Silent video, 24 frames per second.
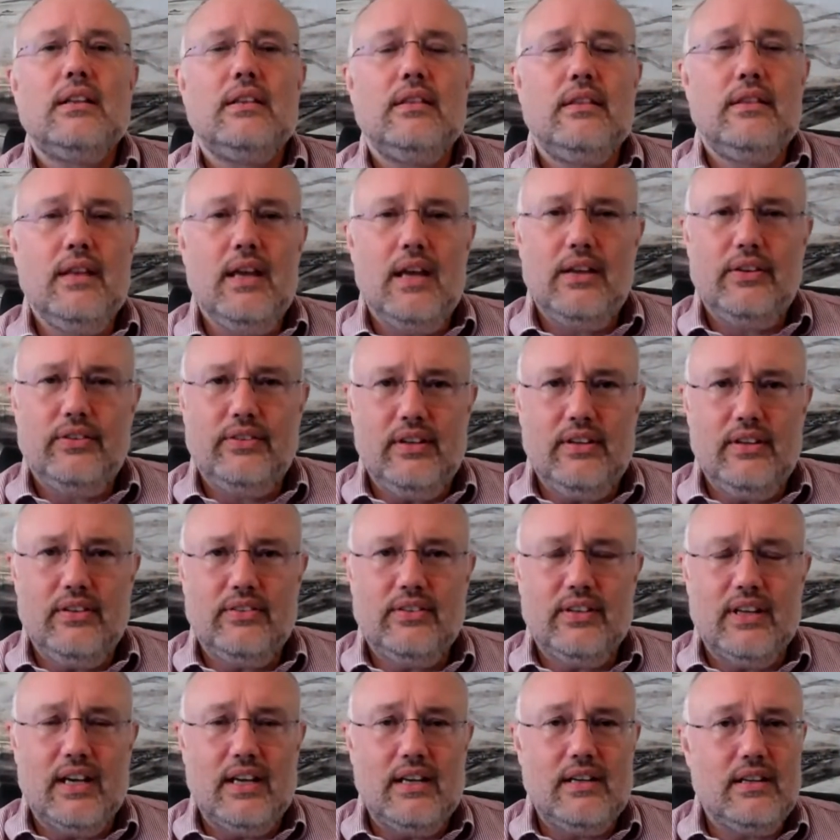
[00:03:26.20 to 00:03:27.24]
this, he
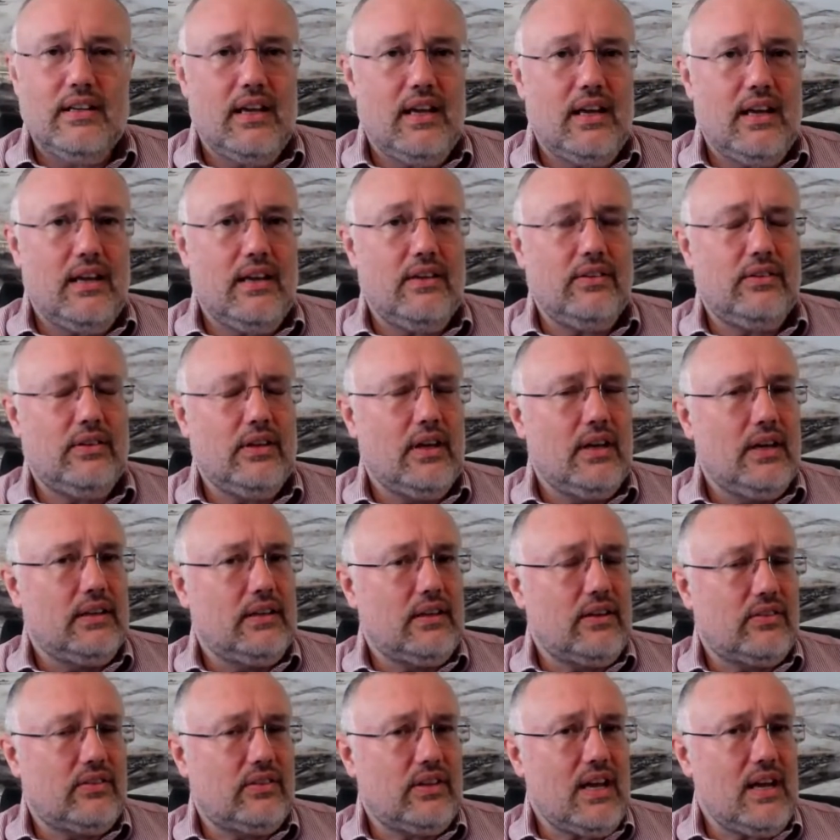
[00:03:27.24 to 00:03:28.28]
said, is
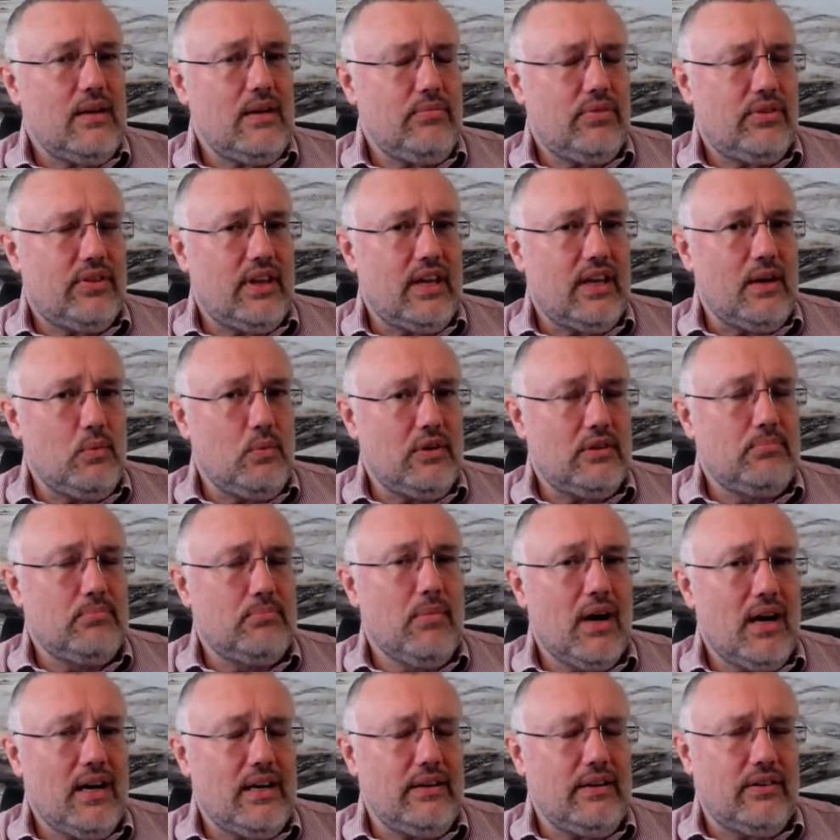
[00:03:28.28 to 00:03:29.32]
the same thing with
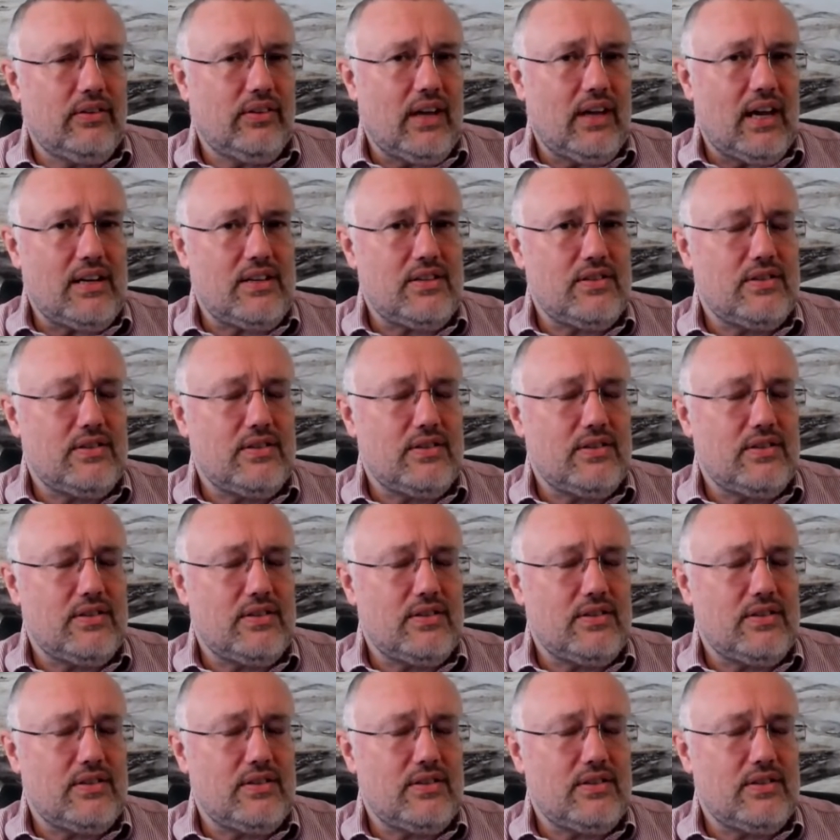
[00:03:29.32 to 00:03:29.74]
mindset.